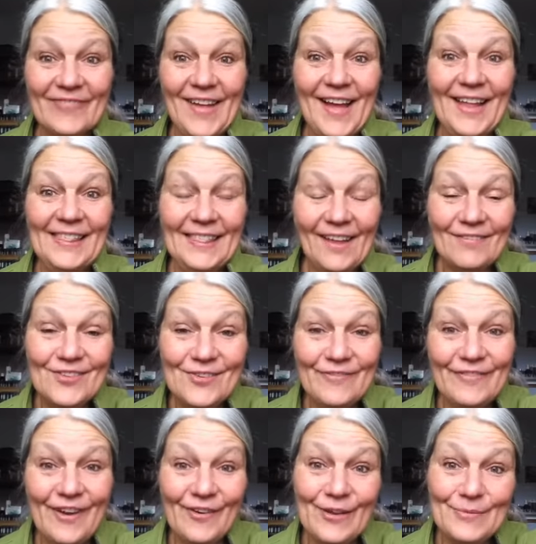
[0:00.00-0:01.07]
I love you
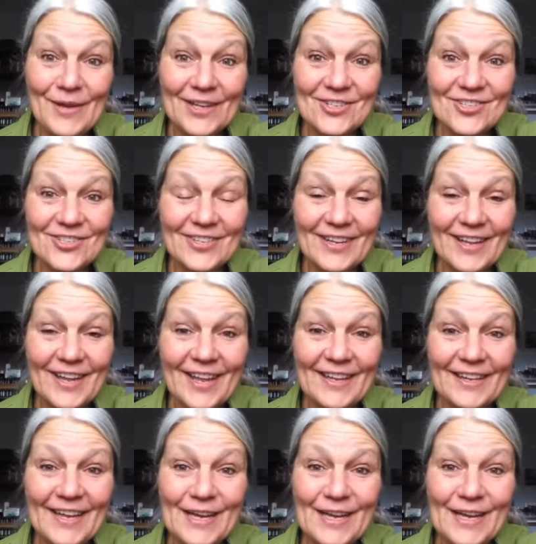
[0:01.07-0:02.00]
very much, and I